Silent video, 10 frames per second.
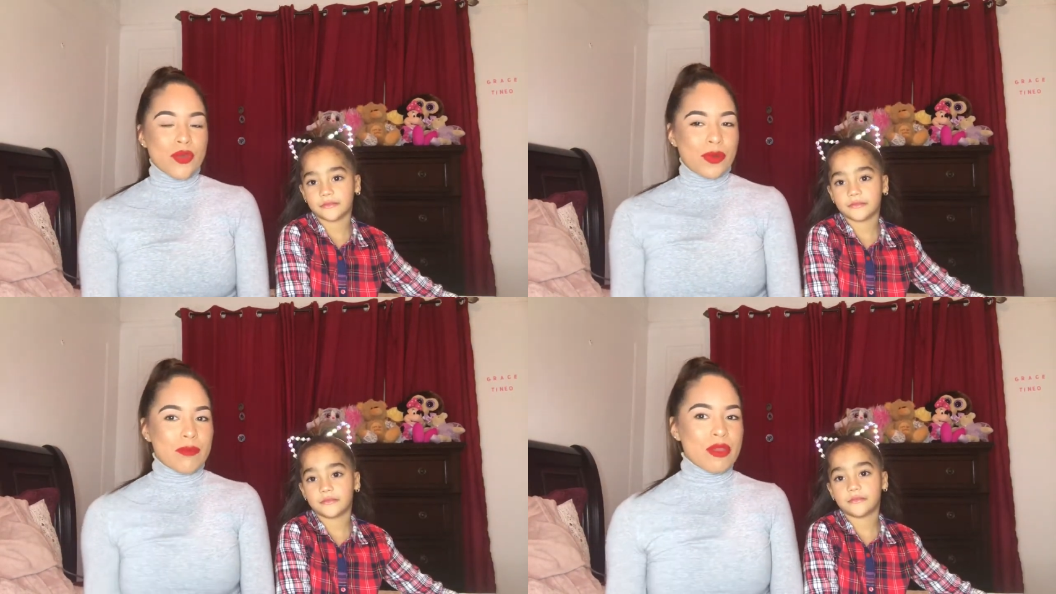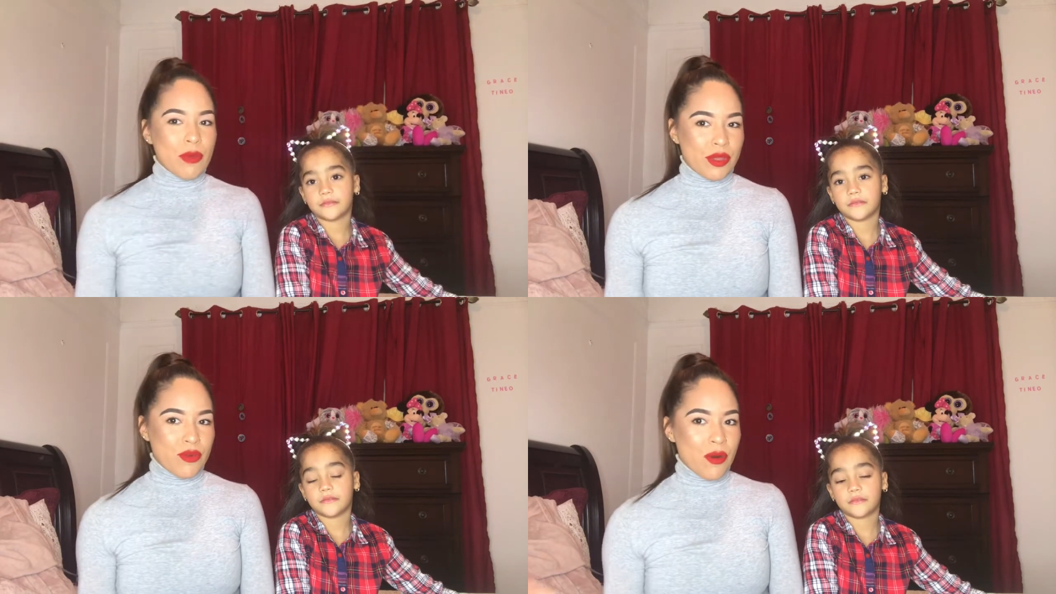Speaker 1: do you want to
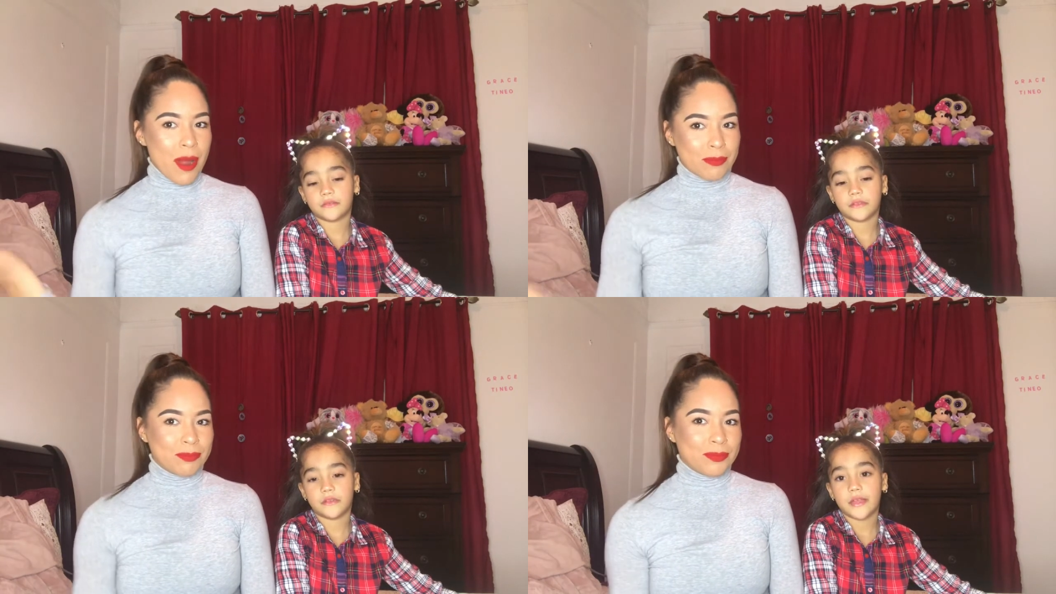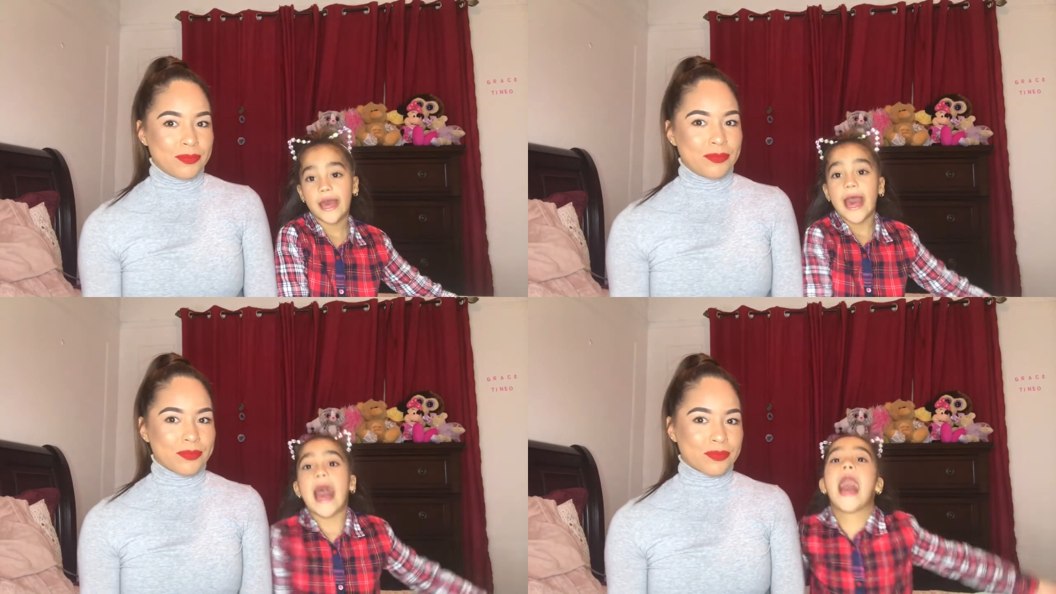be when you grow up?
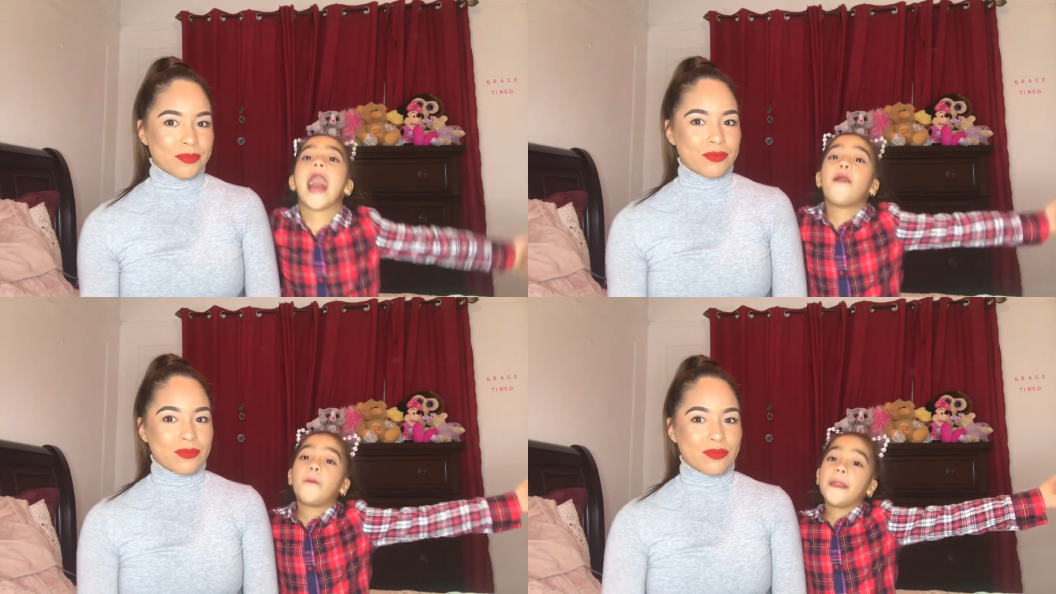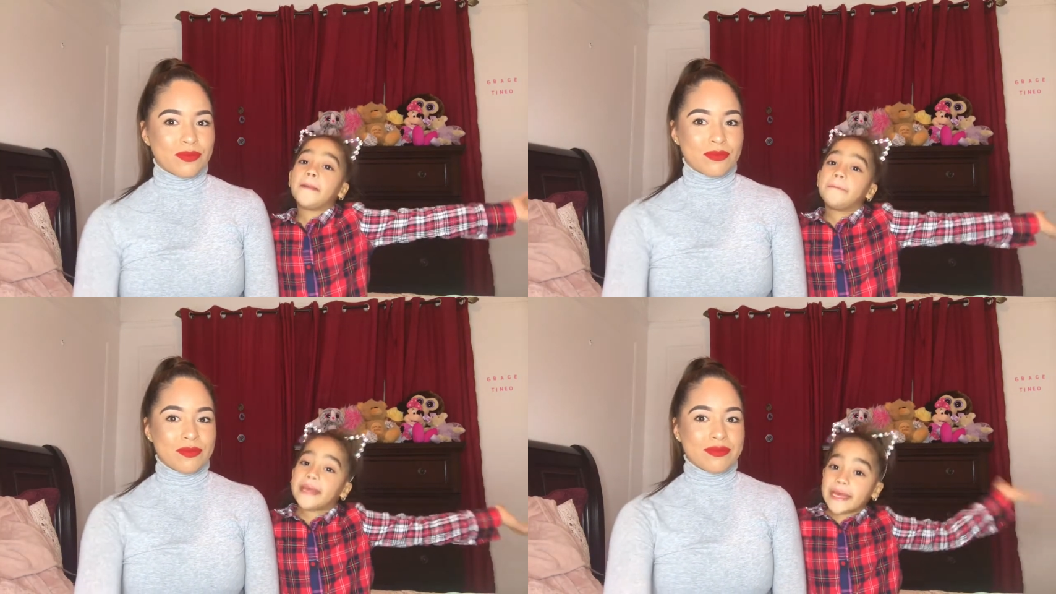
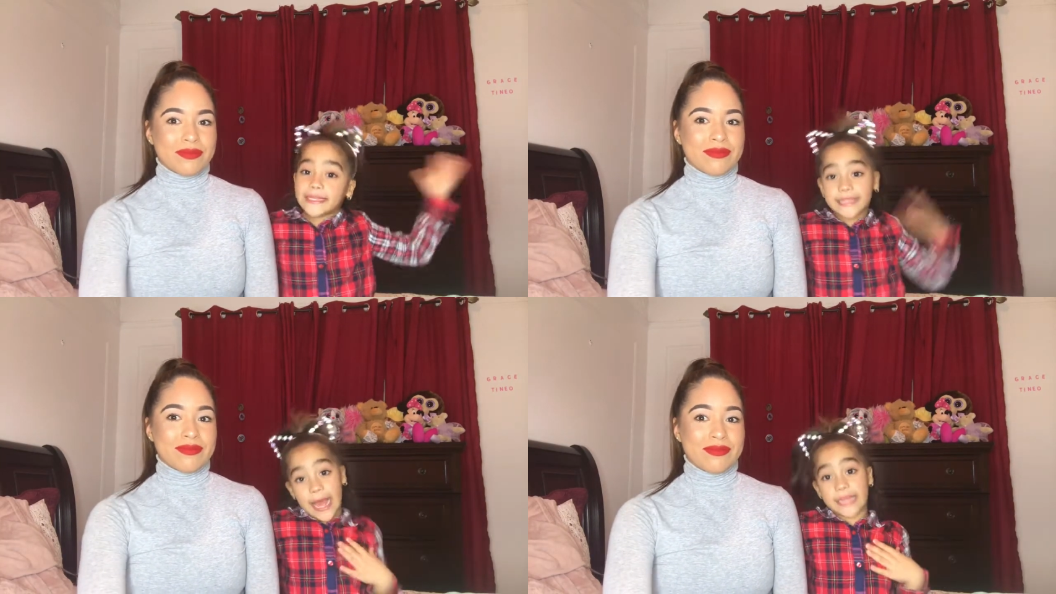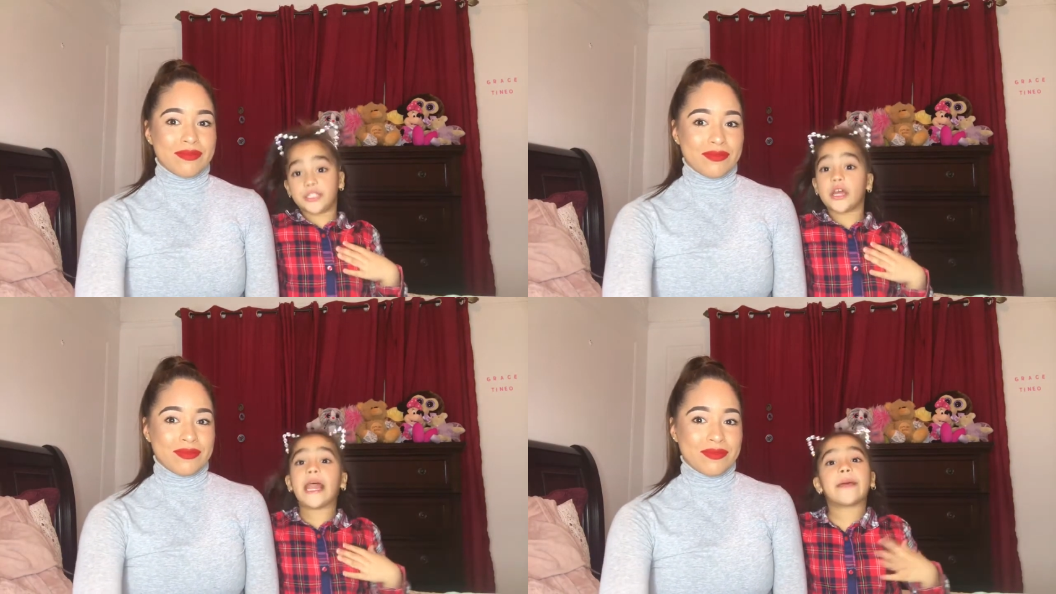
Speaker 2: I want to be a
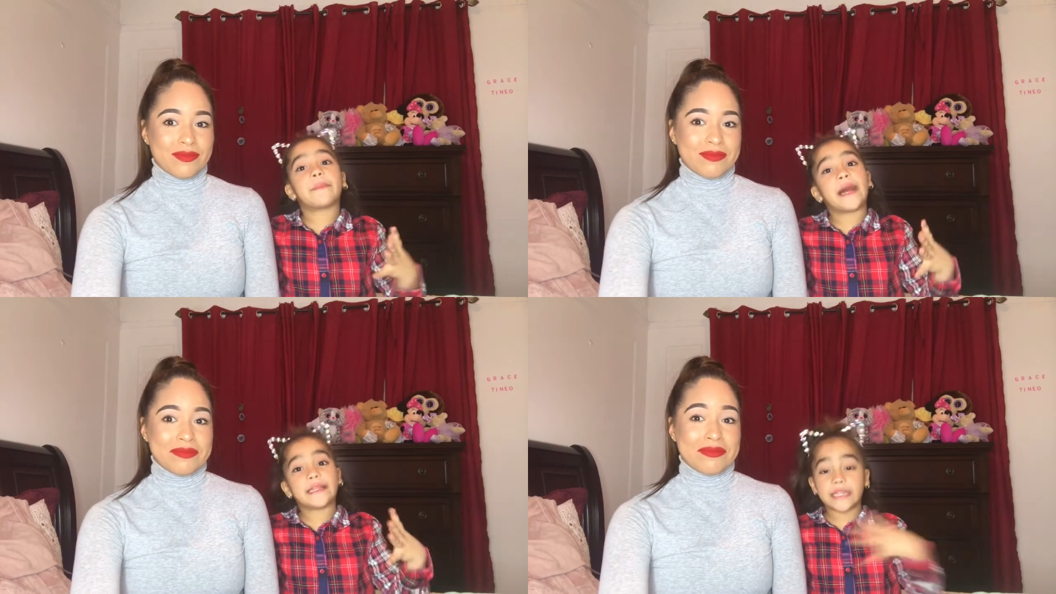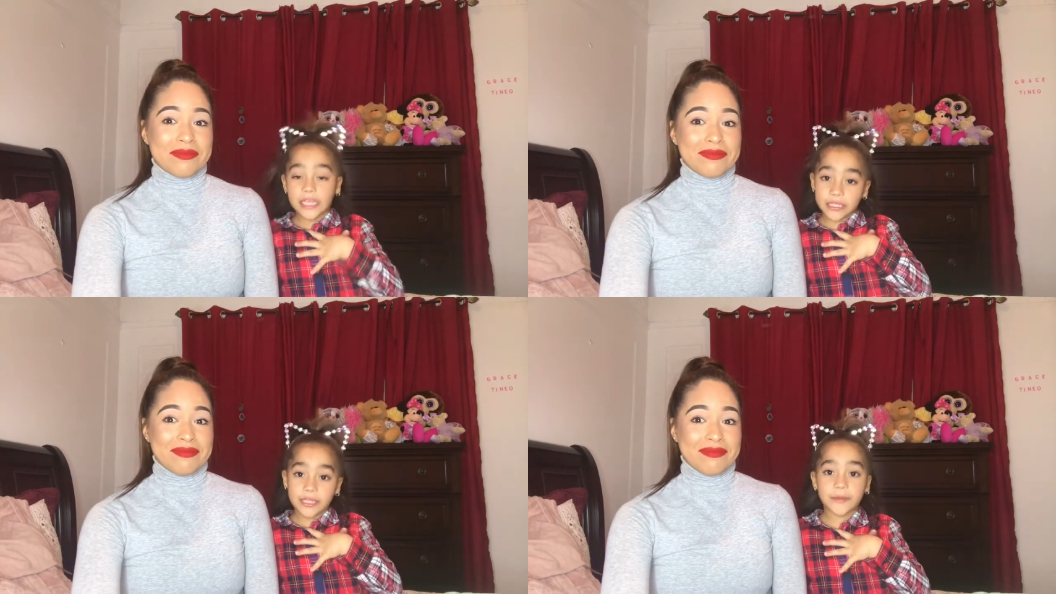dancer like my
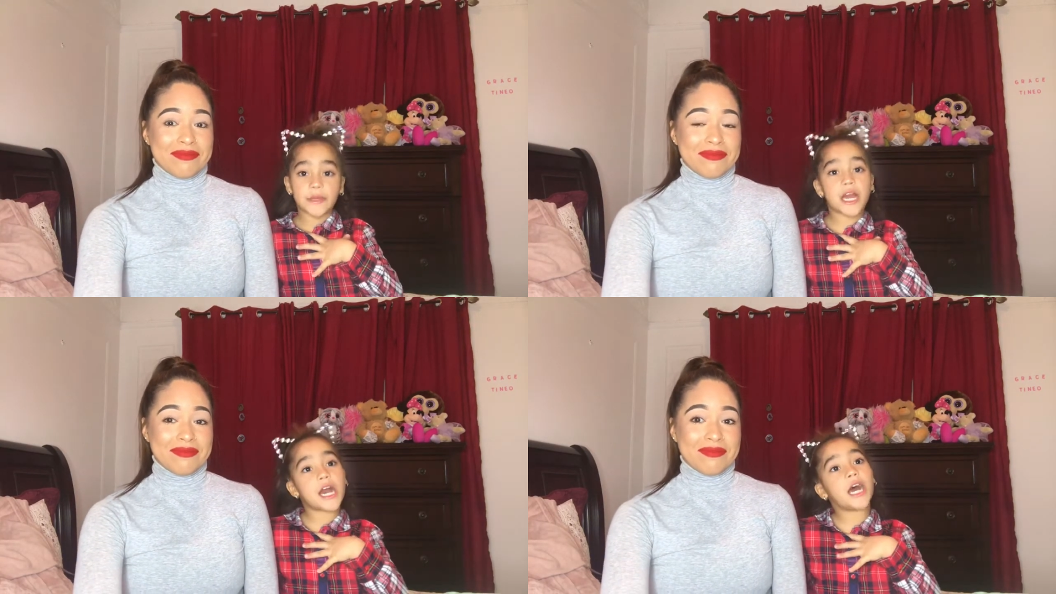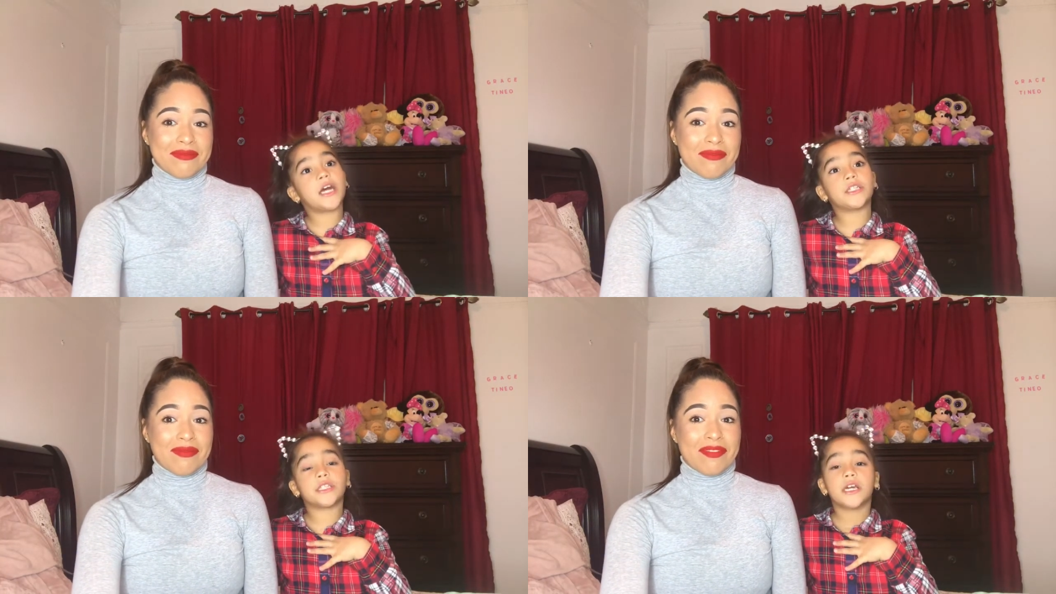Titi
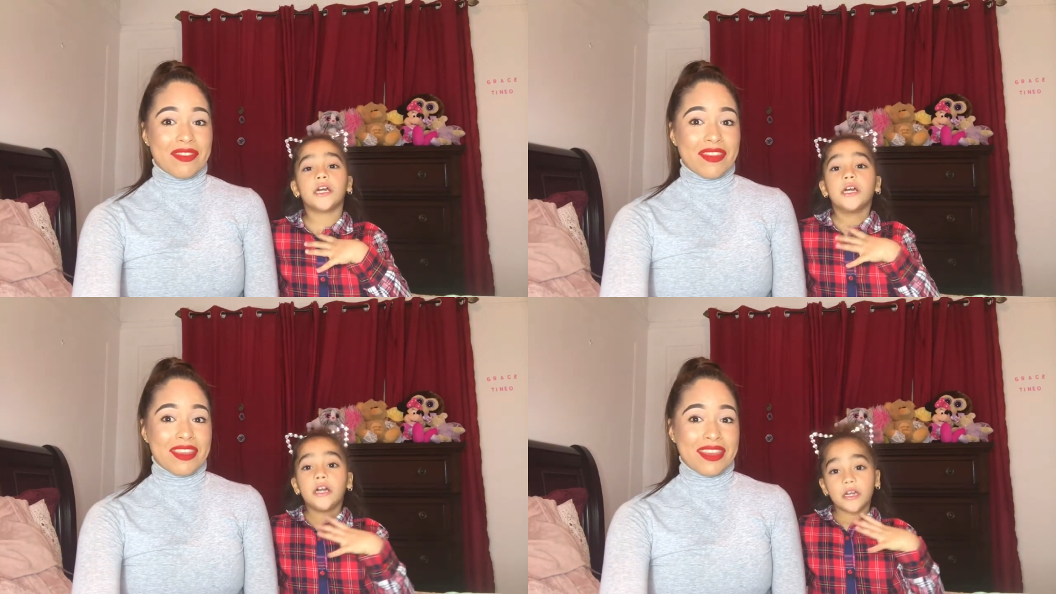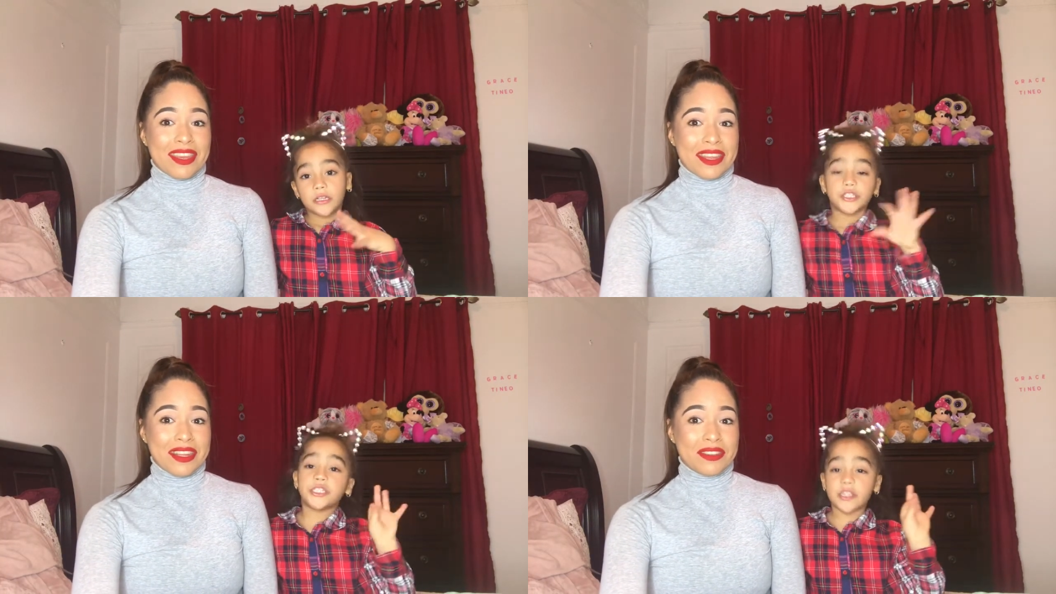because
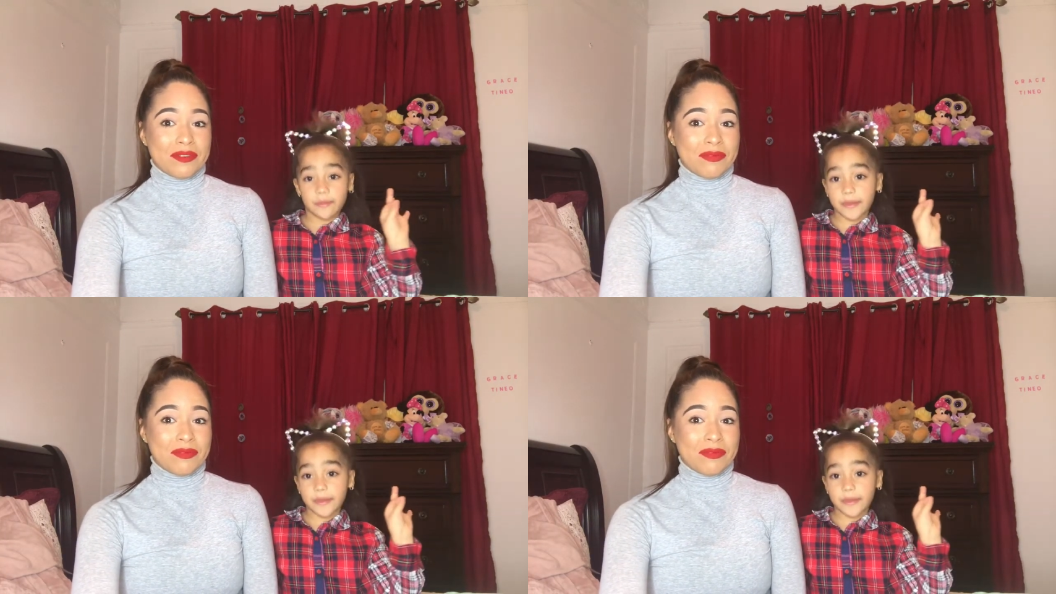she's the